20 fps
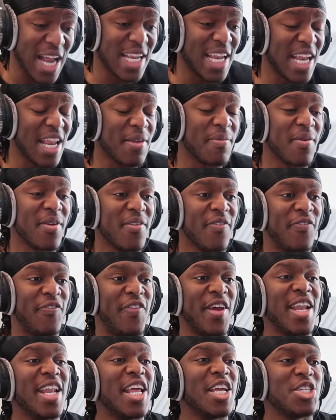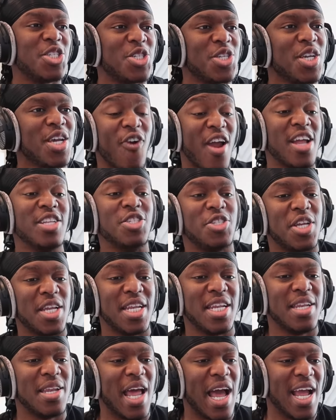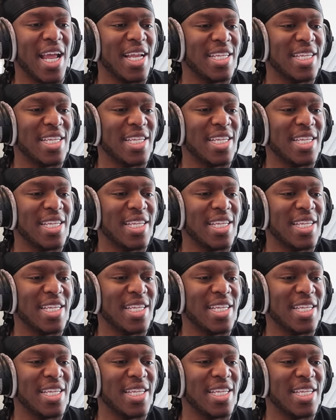I didn't even finish French in